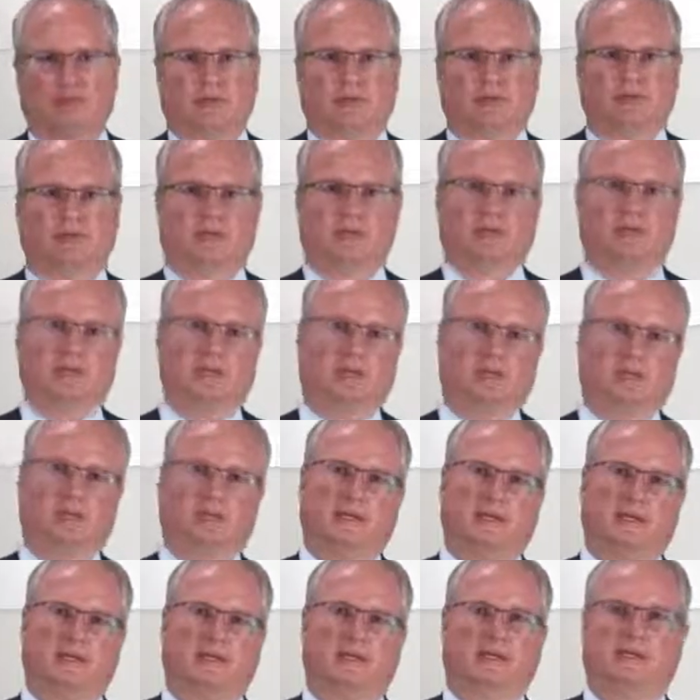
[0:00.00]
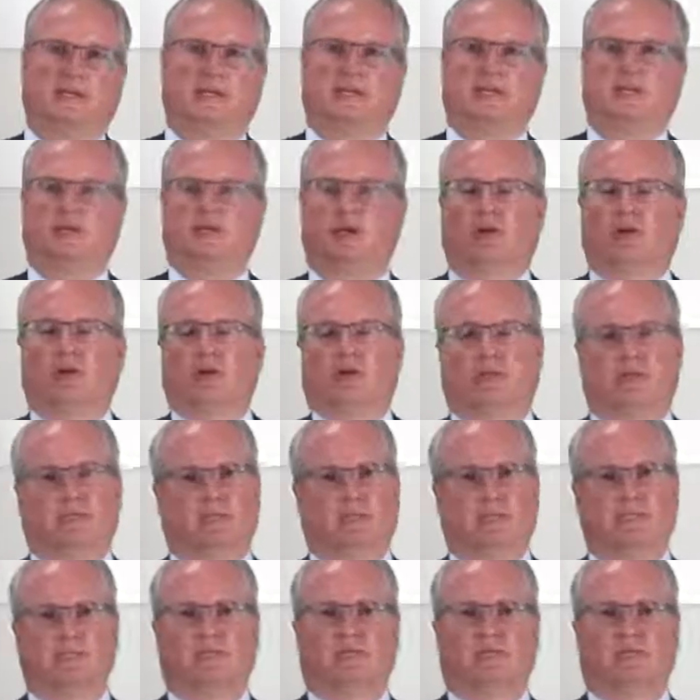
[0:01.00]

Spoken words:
FTP and SSH login and